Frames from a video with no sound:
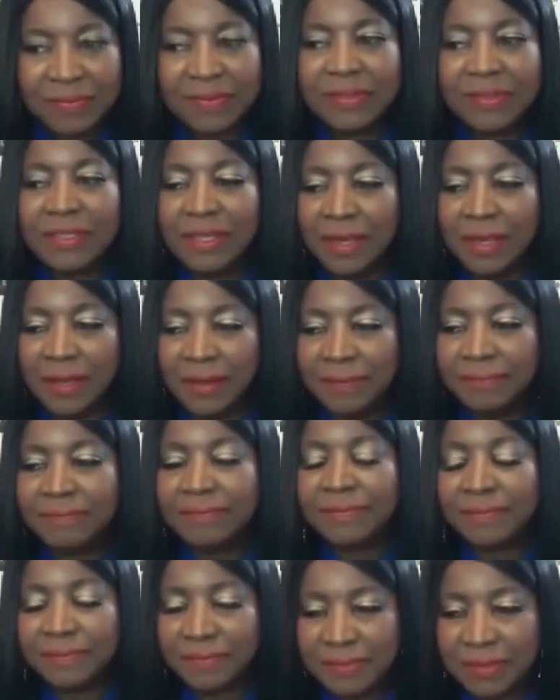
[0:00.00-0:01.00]
Yeah.
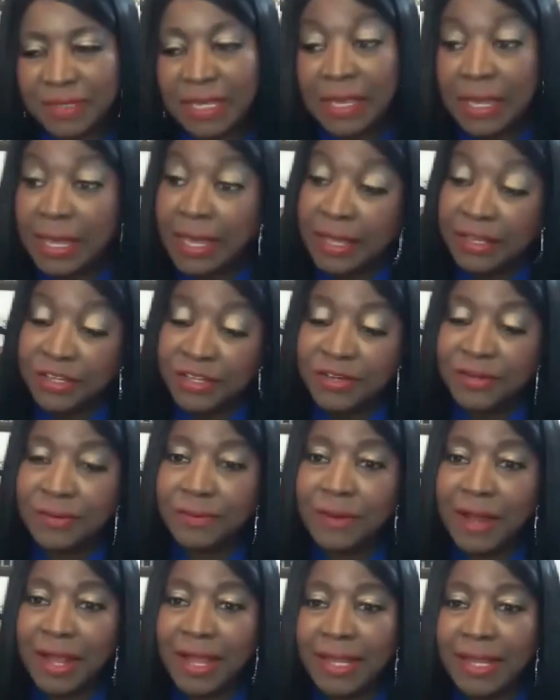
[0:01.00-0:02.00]
And you're
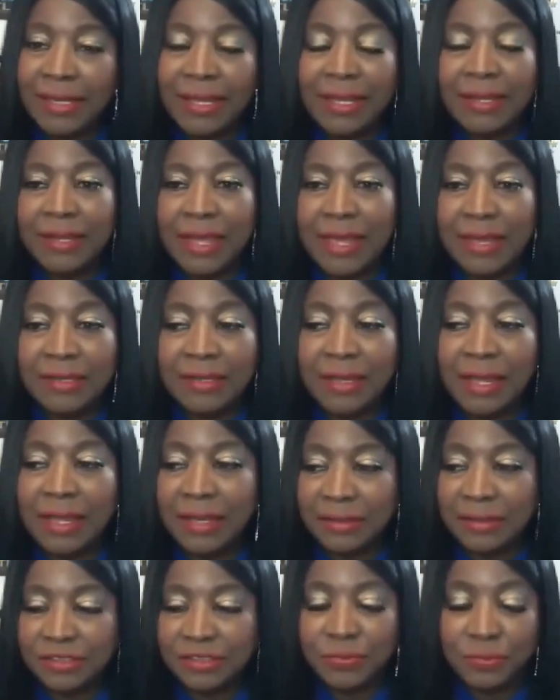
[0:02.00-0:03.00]
right. And
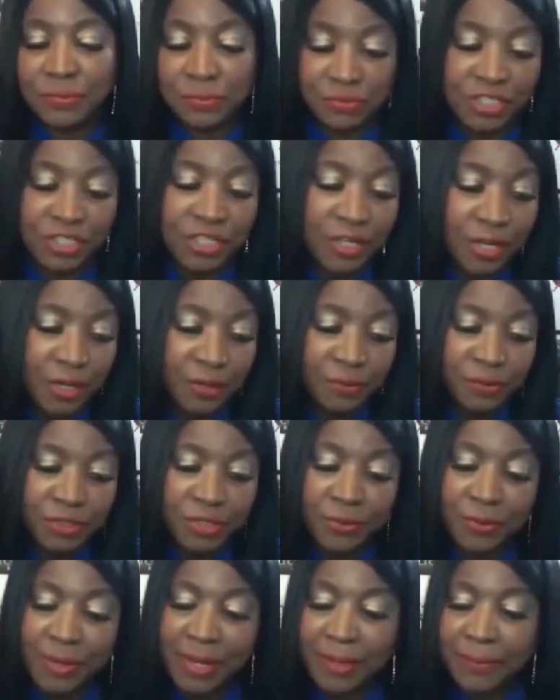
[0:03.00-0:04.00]
you know,
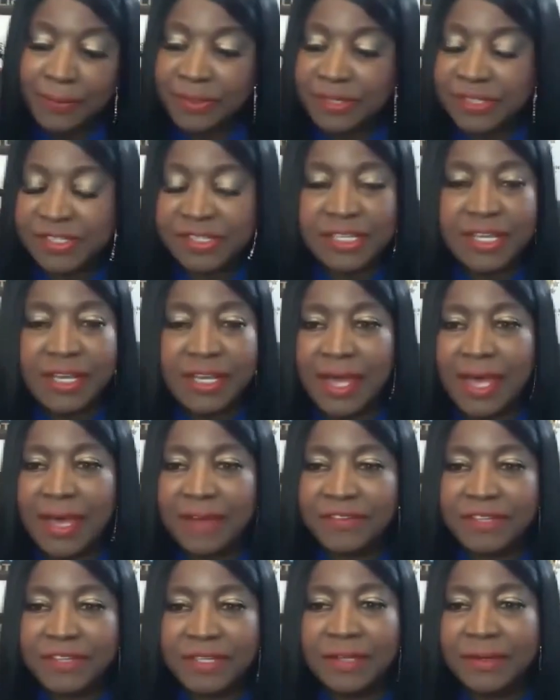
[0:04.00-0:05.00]
you were able to see an
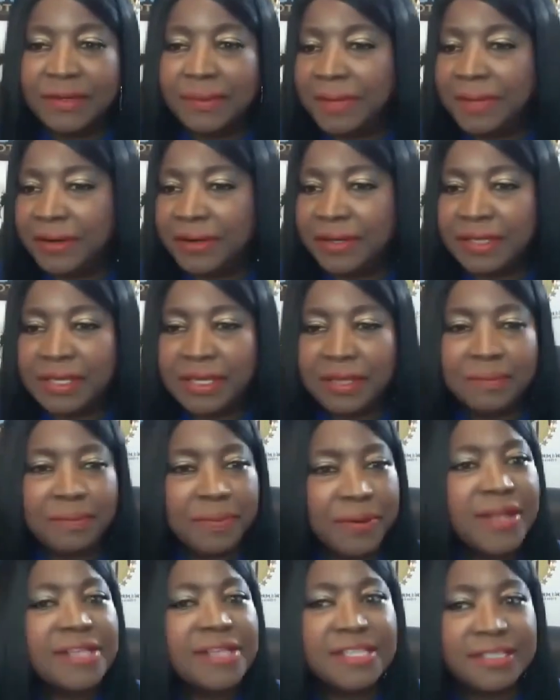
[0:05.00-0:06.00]
African American
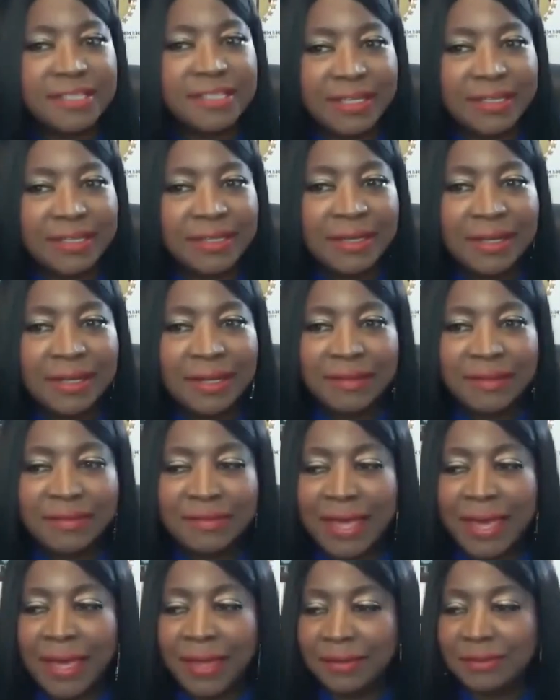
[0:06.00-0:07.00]
president
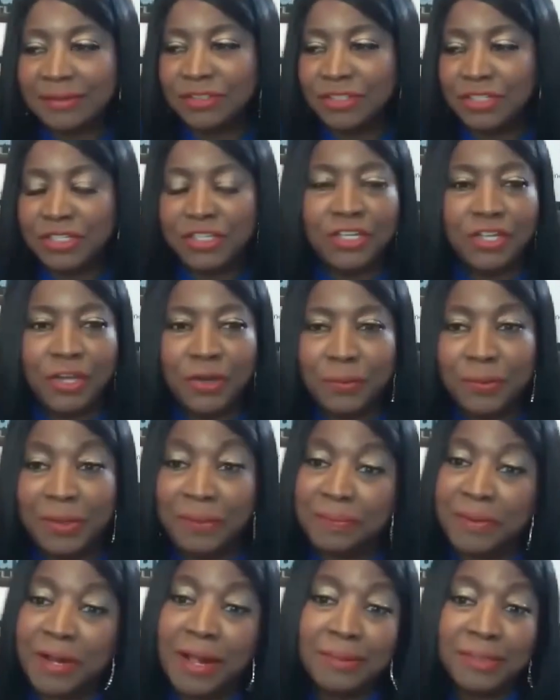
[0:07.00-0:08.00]
that, you know, we
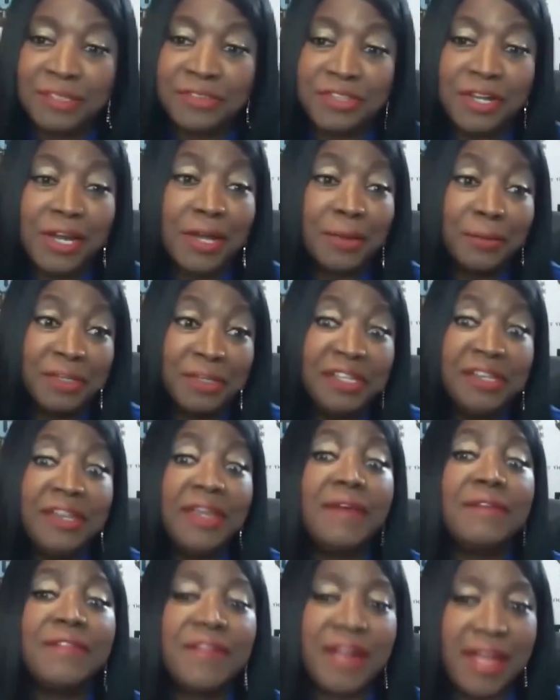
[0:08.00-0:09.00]
probably thought would
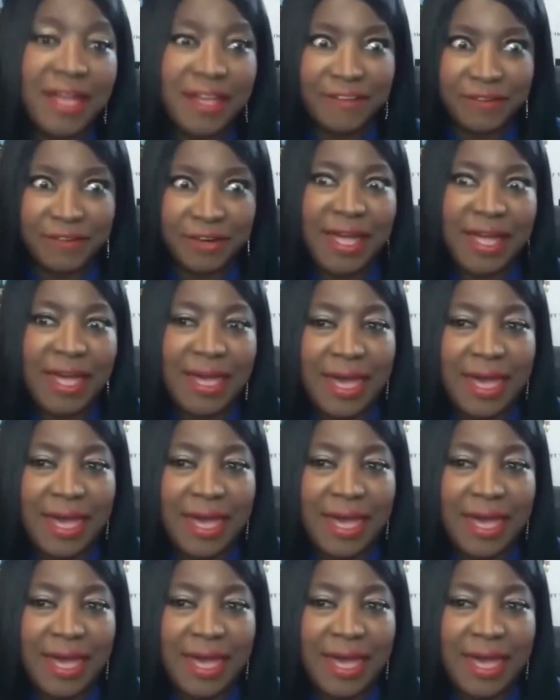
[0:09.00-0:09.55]
never ever.